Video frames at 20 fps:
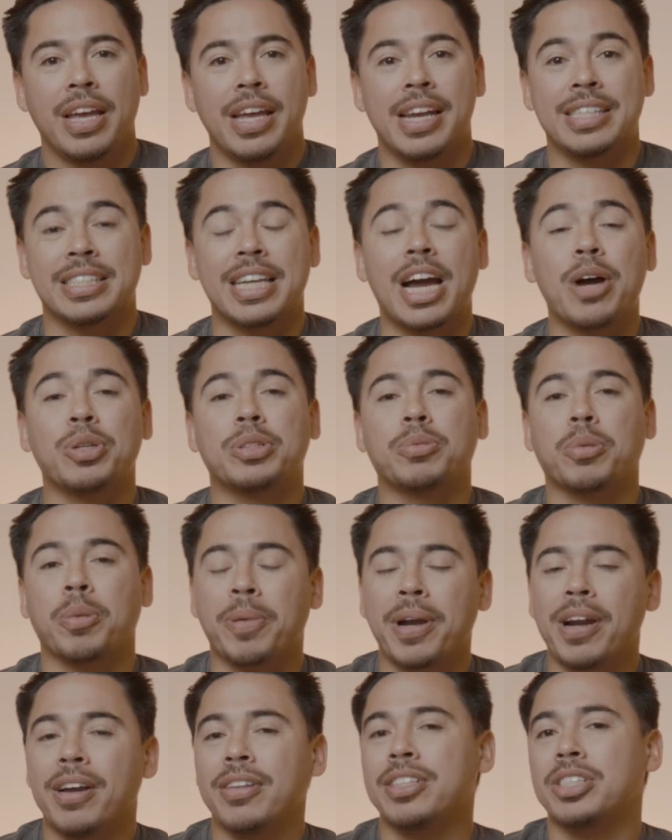And as I was
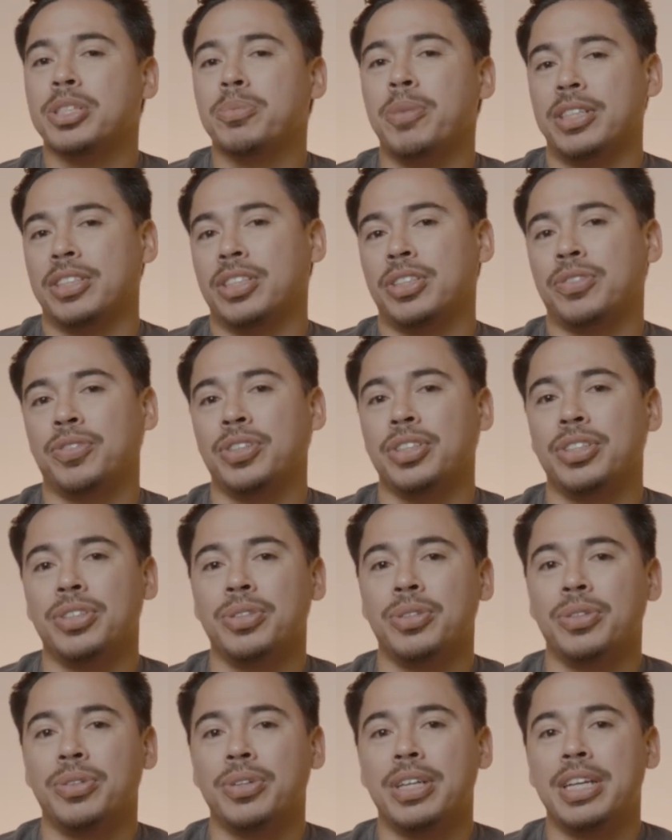preparing this message for
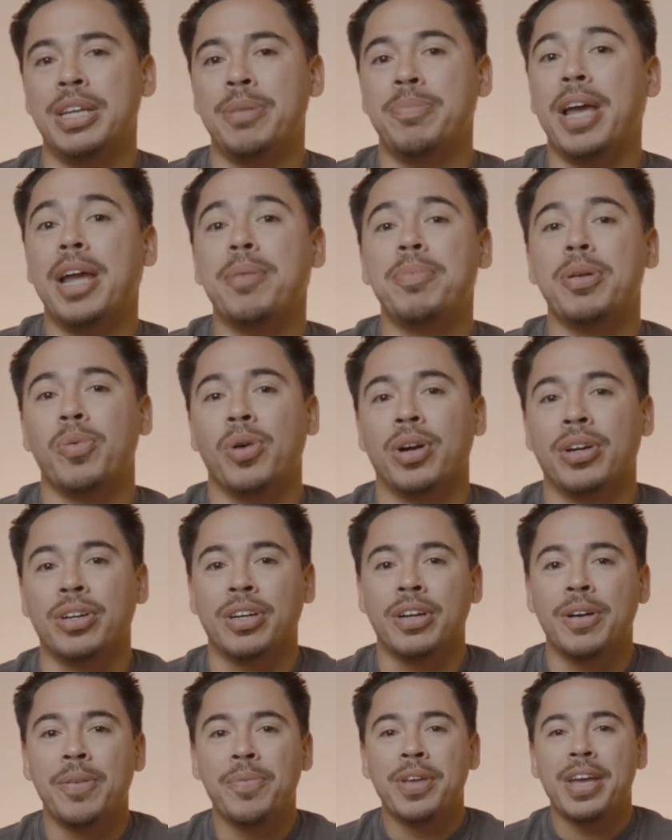you, it made me
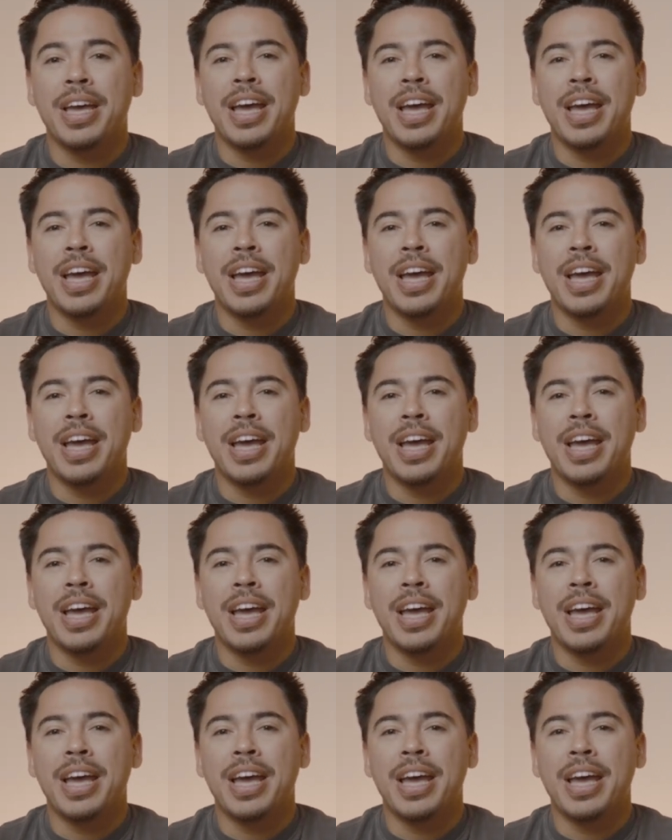wonder,